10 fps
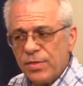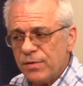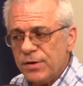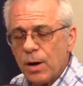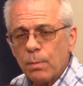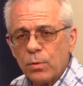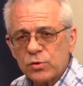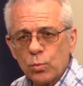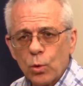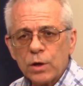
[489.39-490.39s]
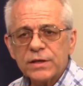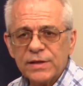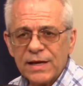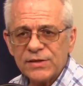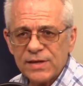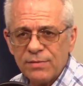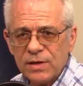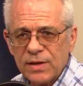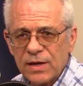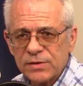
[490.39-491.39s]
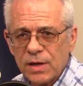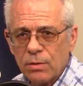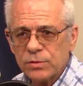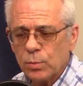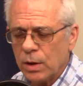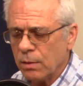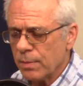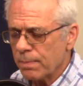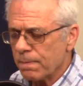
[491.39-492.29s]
the numbers work to that $70,000. Well,